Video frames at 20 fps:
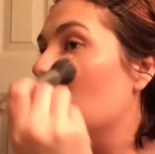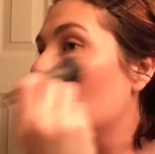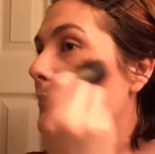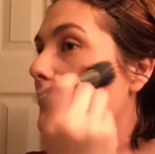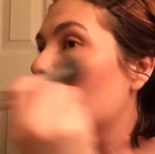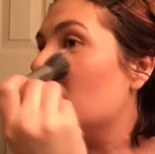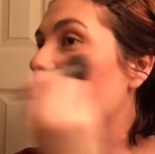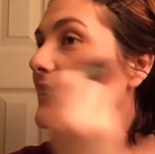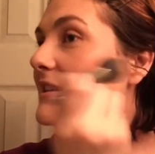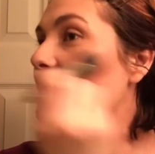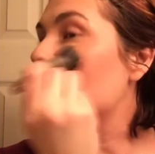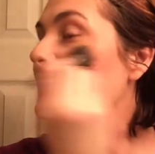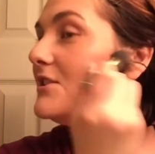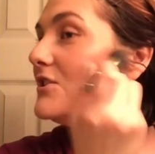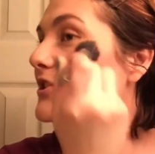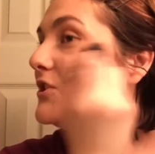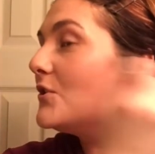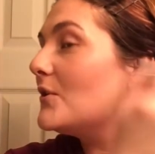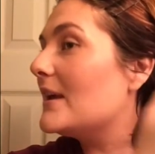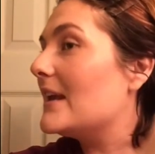What this is
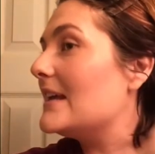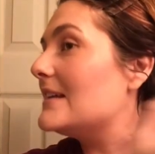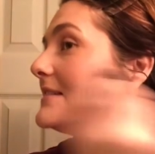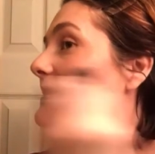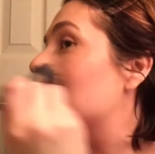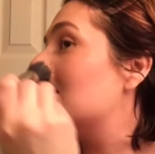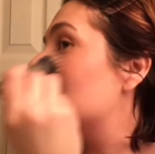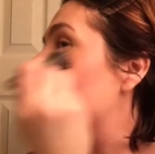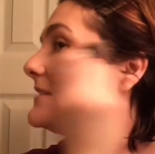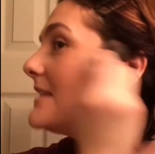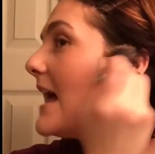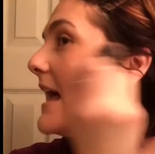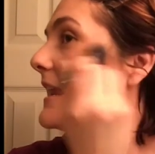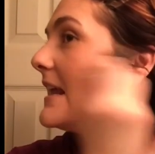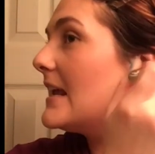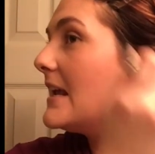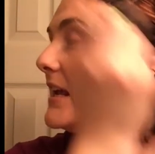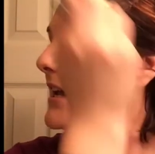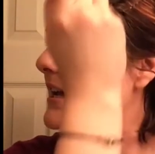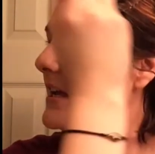doing, it's
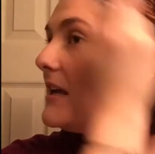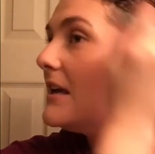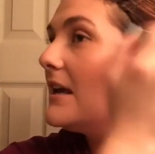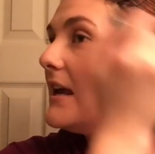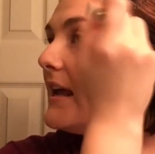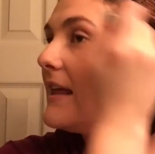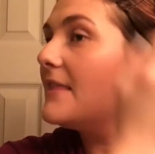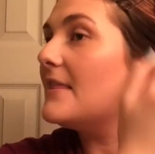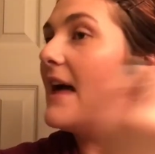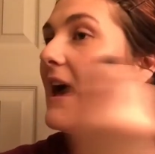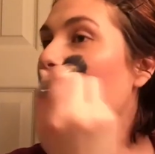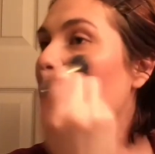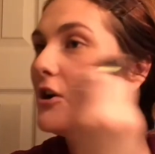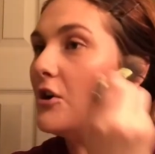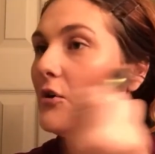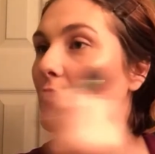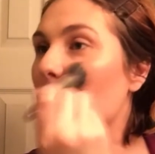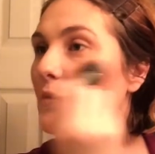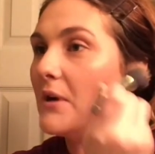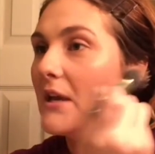setting that
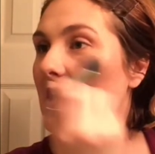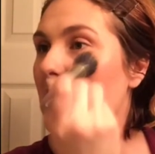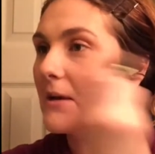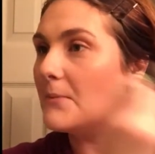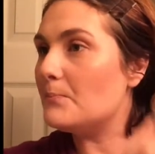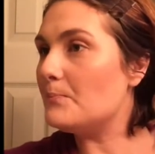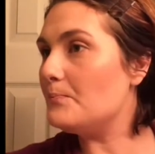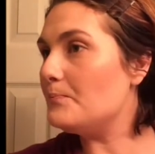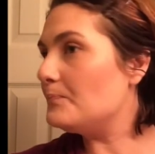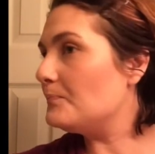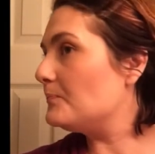cream